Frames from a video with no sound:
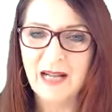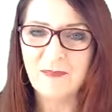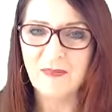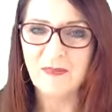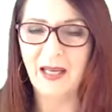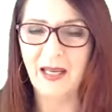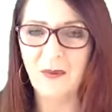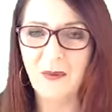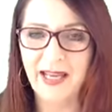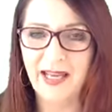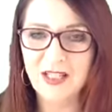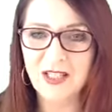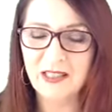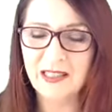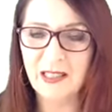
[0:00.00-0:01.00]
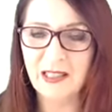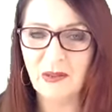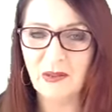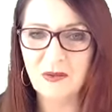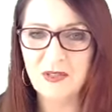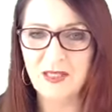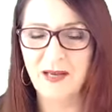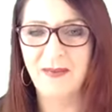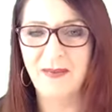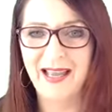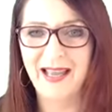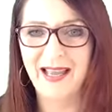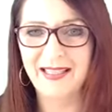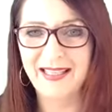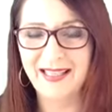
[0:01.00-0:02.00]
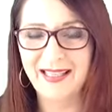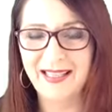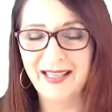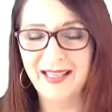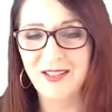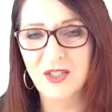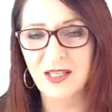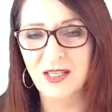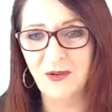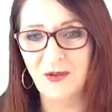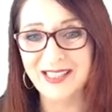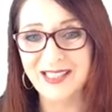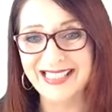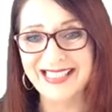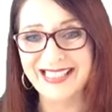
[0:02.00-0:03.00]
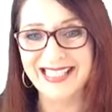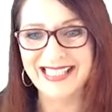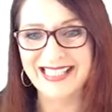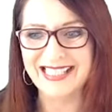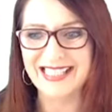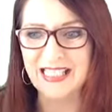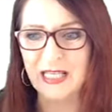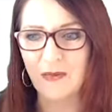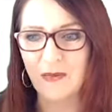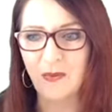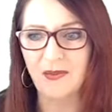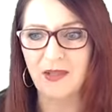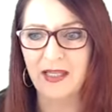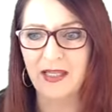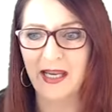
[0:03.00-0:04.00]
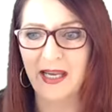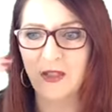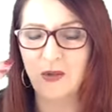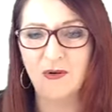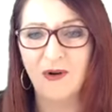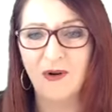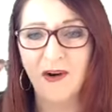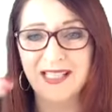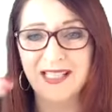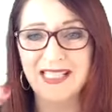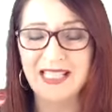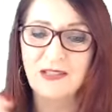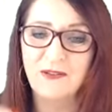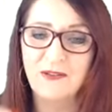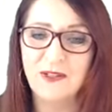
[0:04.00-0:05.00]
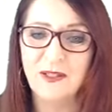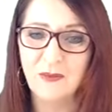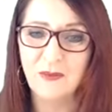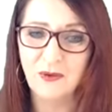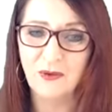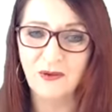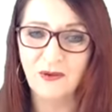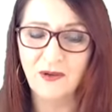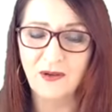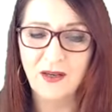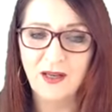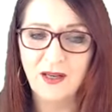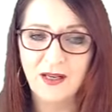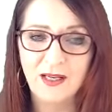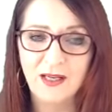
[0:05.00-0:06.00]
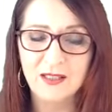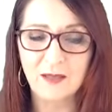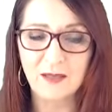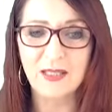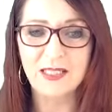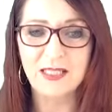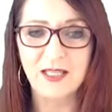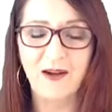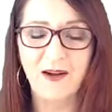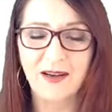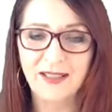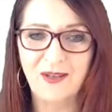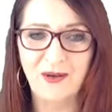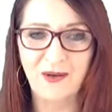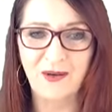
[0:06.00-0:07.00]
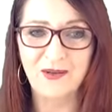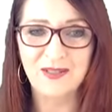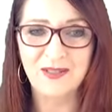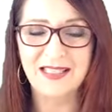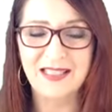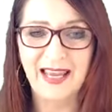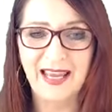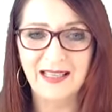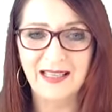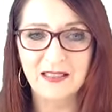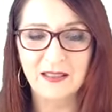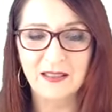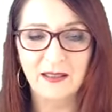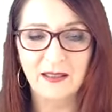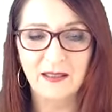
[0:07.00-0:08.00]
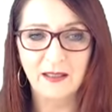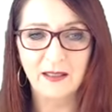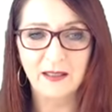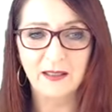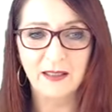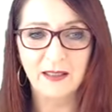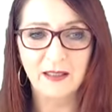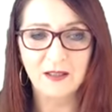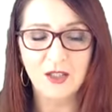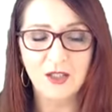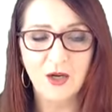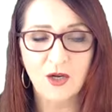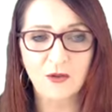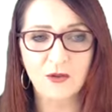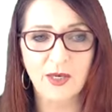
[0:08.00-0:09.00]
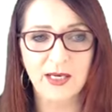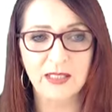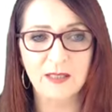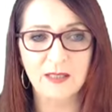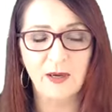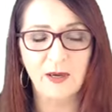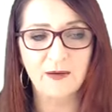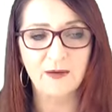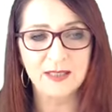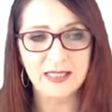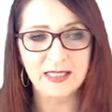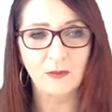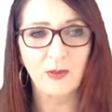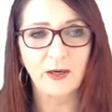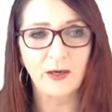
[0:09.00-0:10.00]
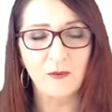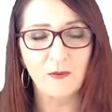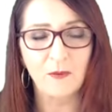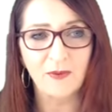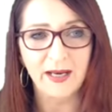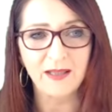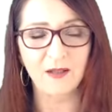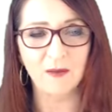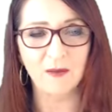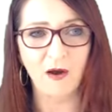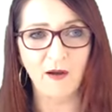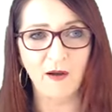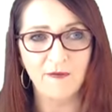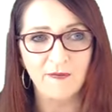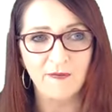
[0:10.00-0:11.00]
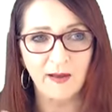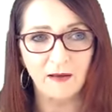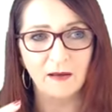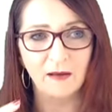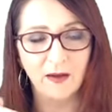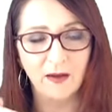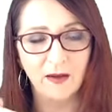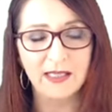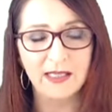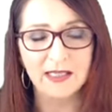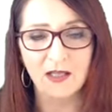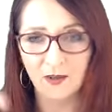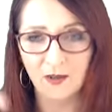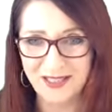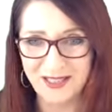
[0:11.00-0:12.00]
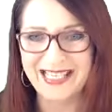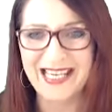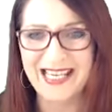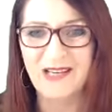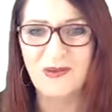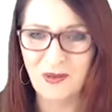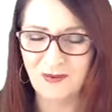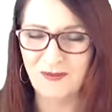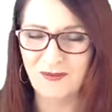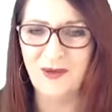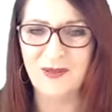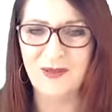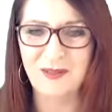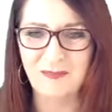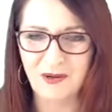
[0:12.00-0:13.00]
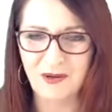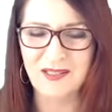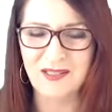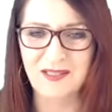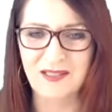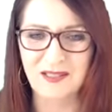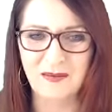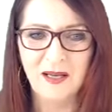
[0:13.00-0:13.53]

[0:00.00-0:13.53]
And we actually looked up ADHD and ODD to see what the actual criteria were to be diagnosed. And in total transparency, when I read them, I felt like, yes, I could tick all of those boxes.